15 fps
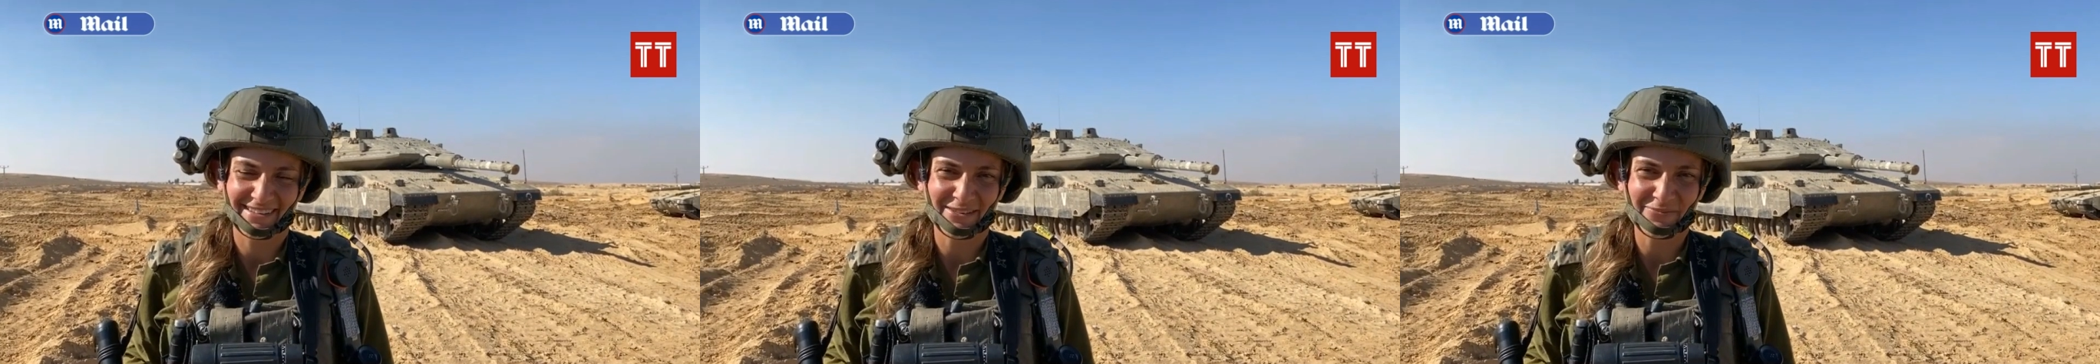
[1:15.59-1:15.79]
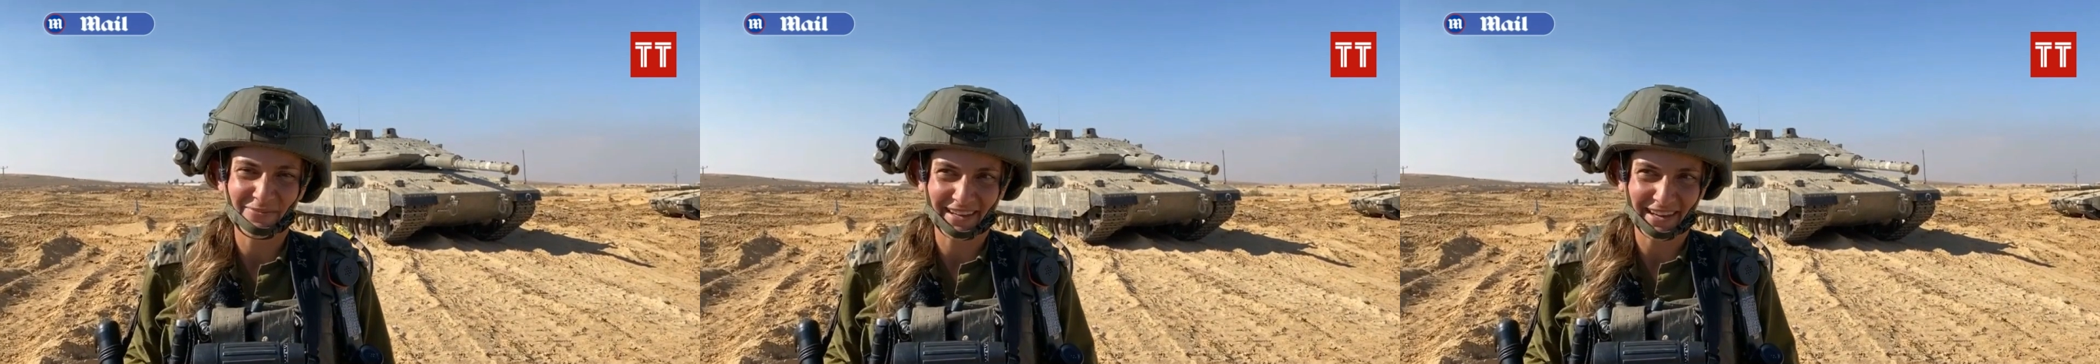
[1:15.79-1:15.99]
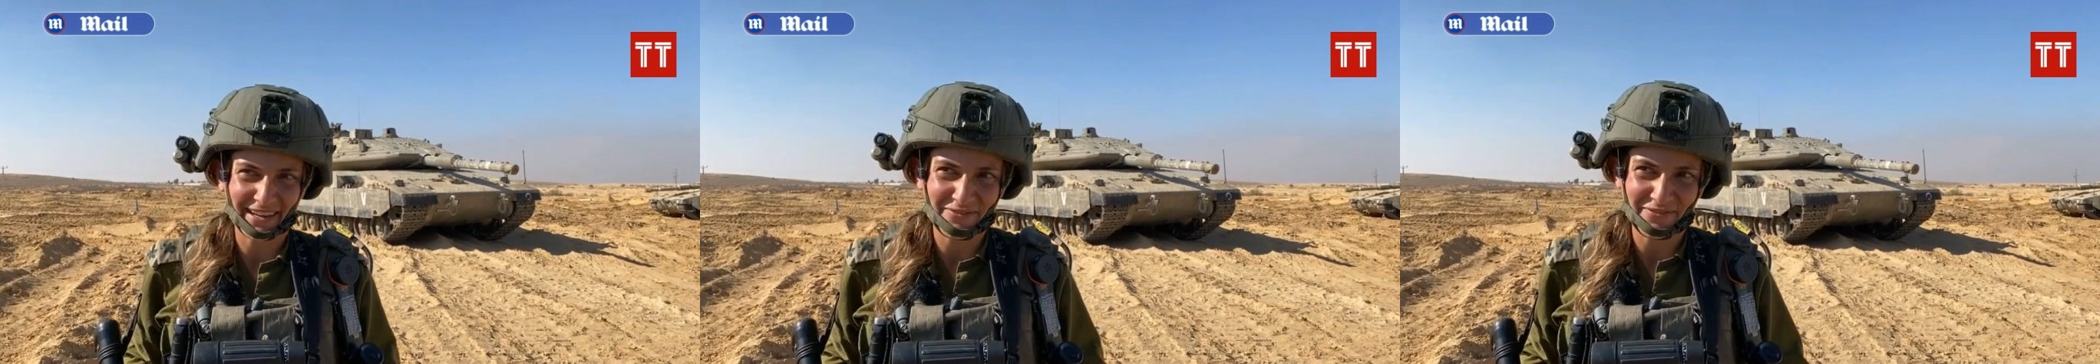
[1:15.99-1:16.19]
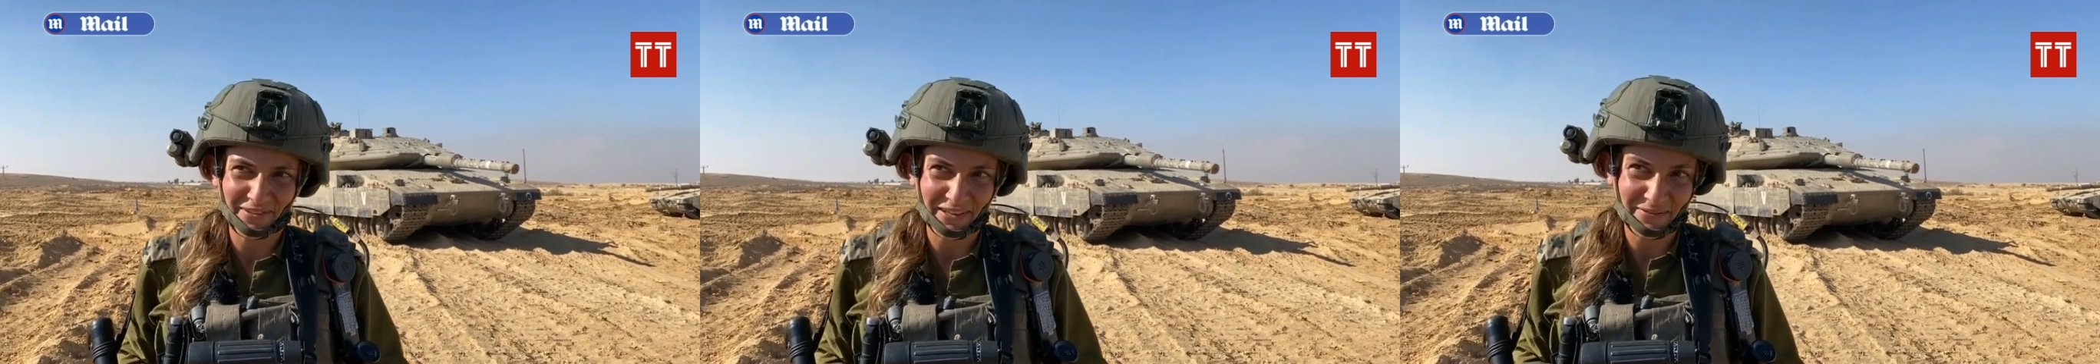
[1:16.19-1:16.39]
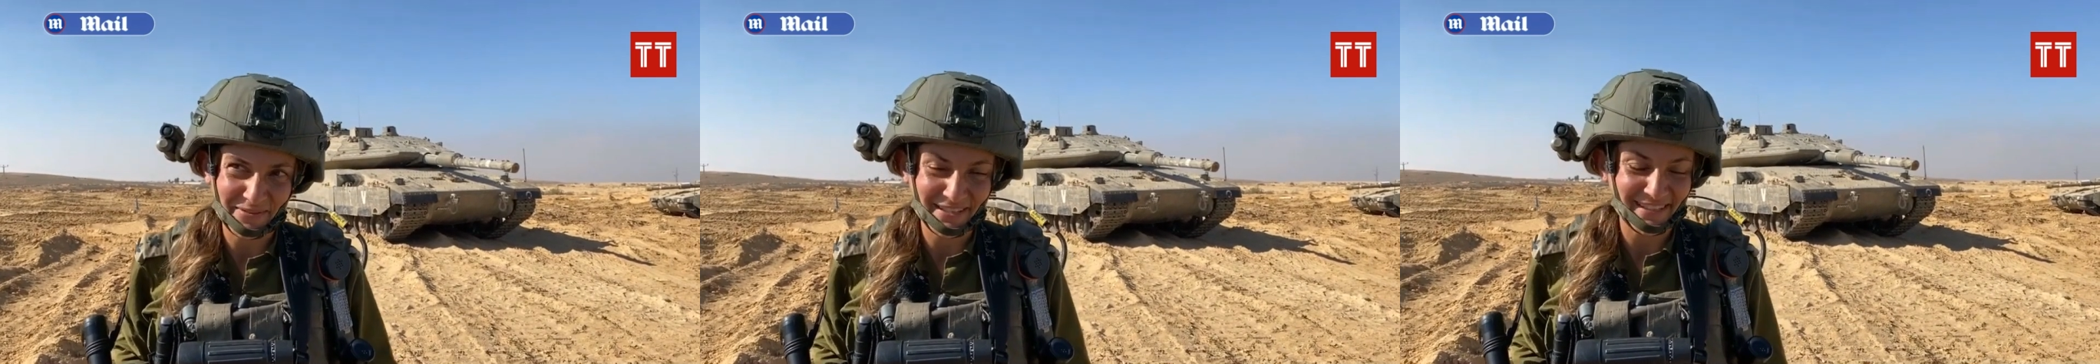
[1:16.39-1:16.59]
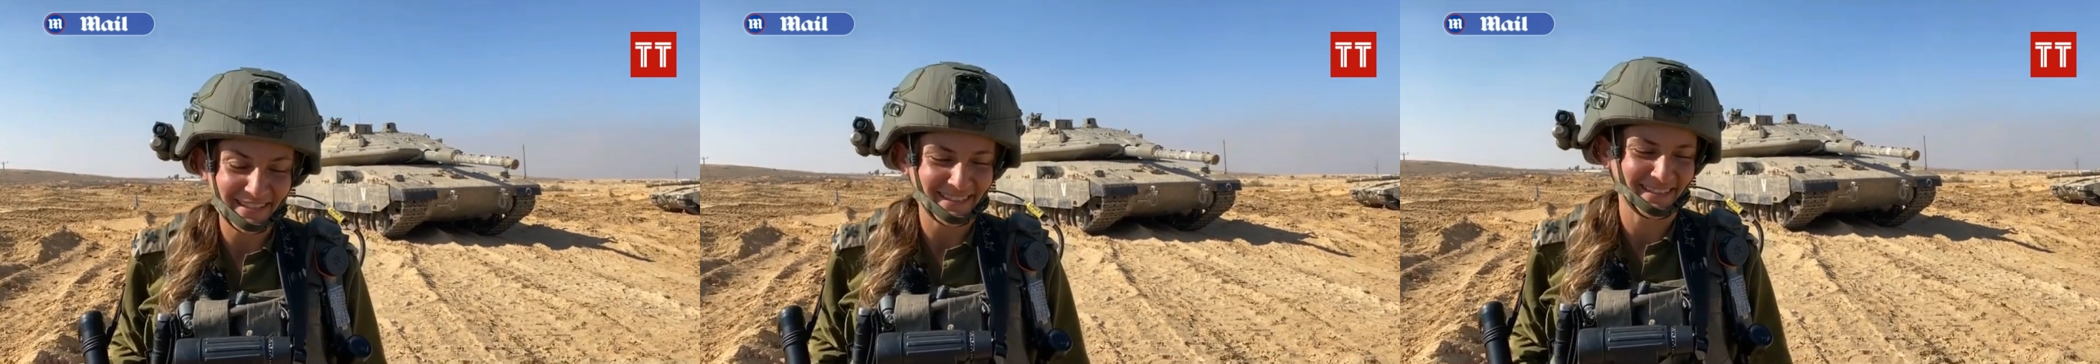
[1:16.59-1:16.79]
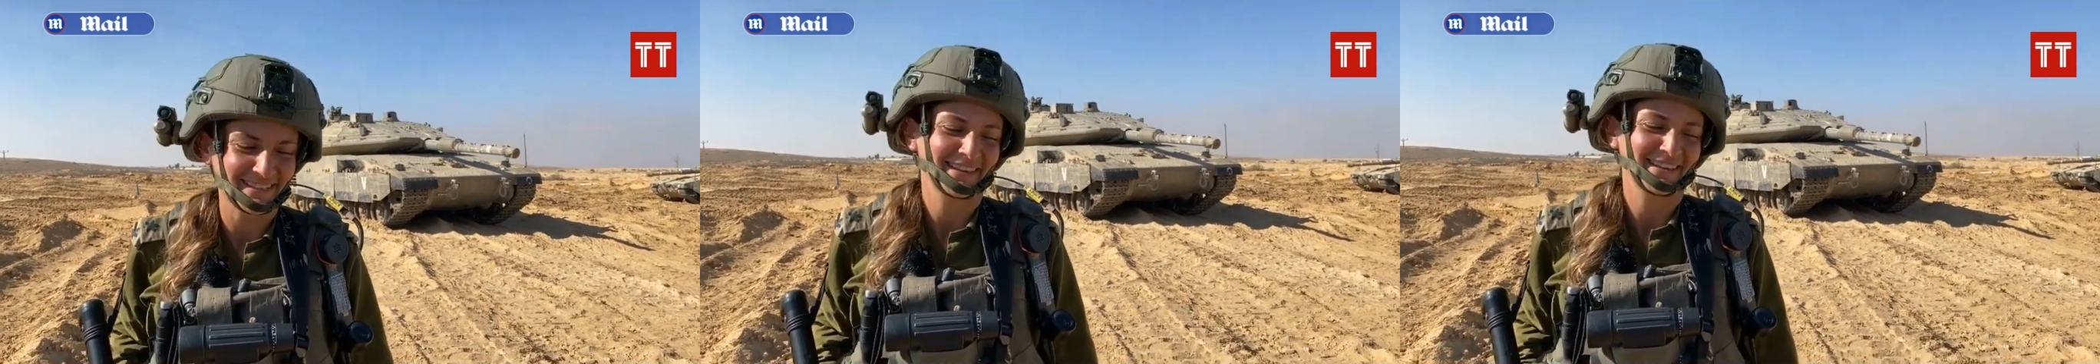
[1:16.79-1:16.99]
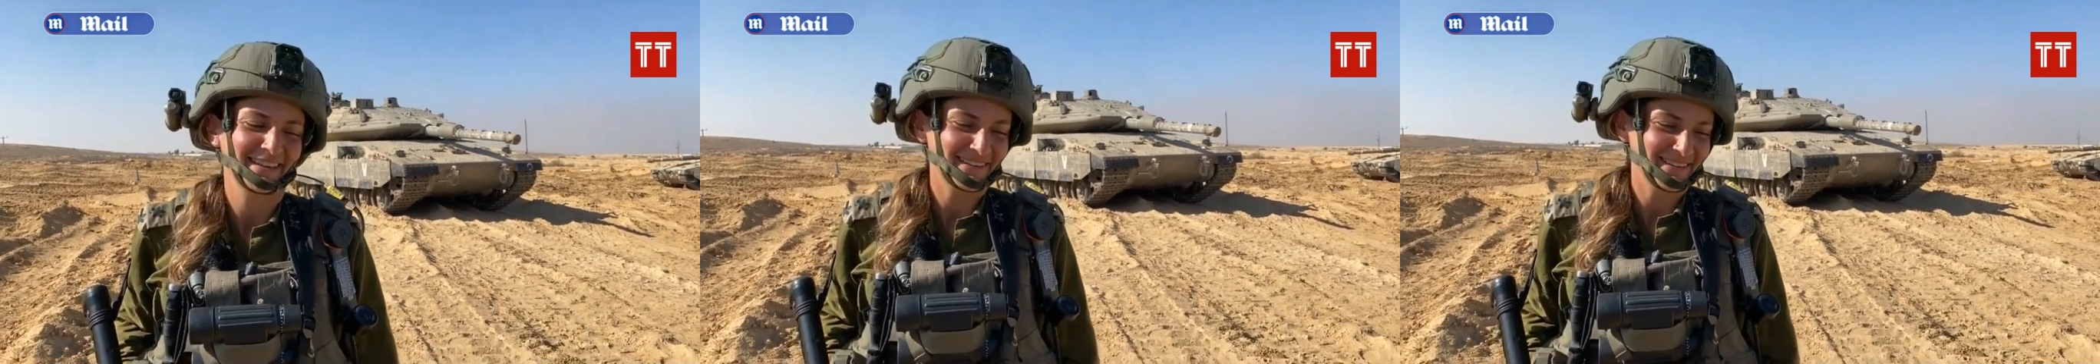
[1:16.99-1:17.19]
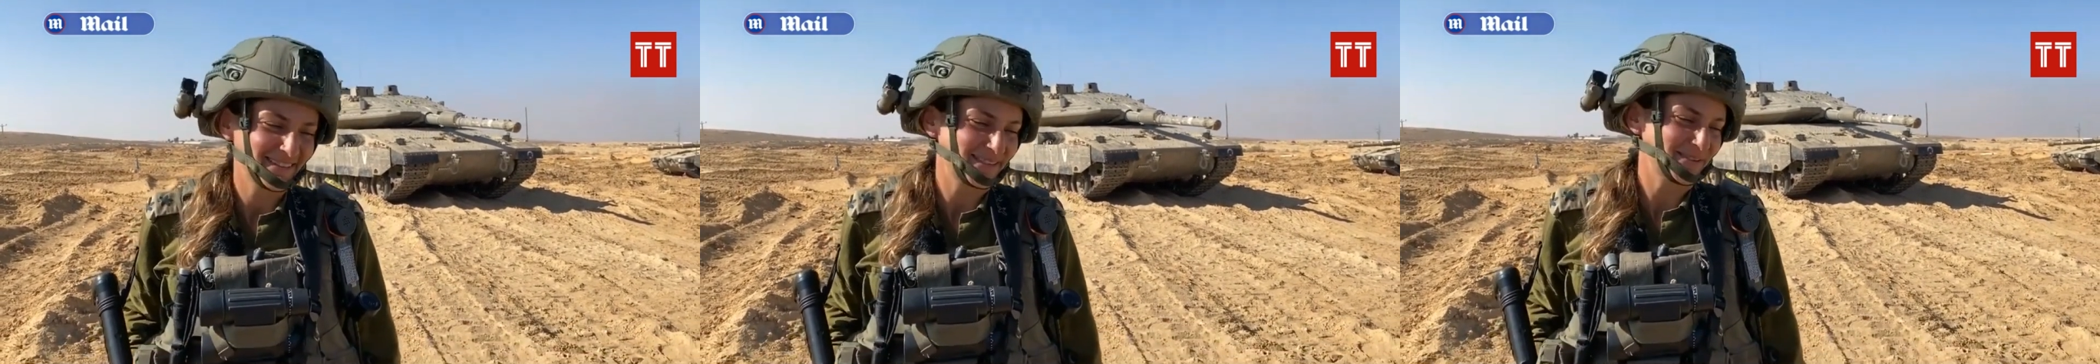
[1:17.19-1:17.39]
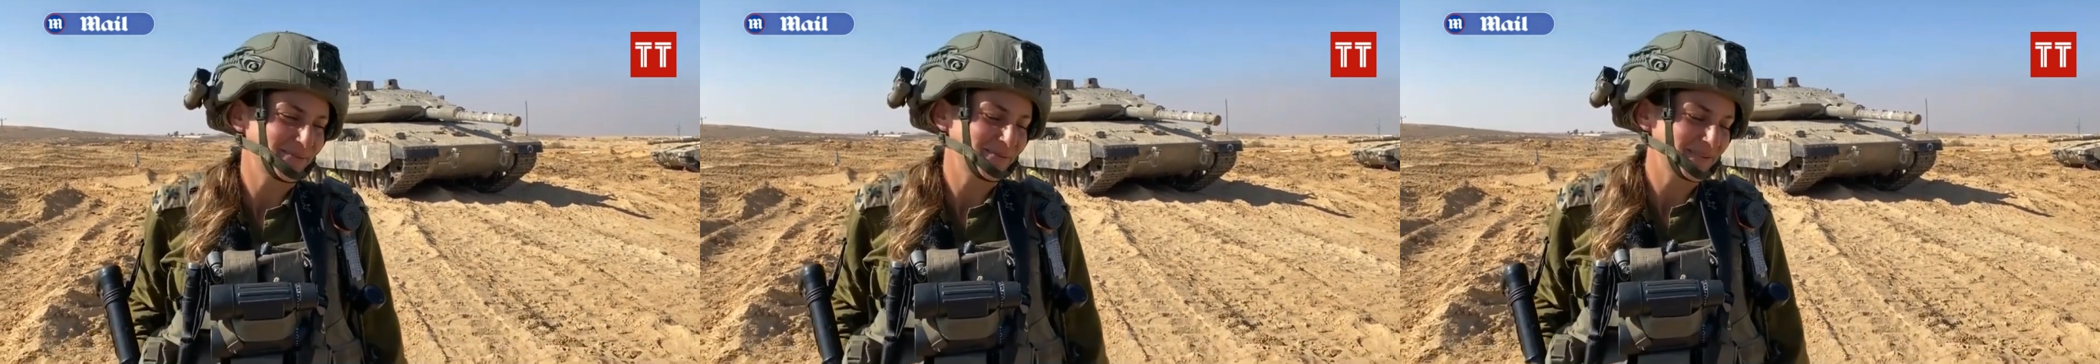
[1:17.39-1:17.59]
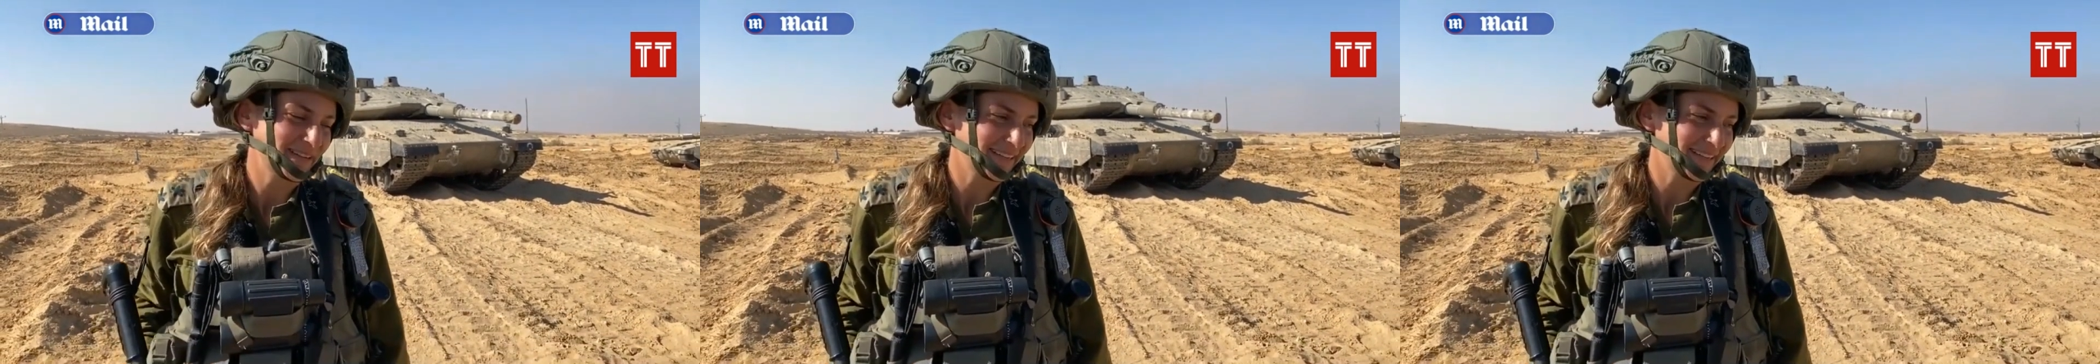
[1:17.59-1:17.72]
You became famous." So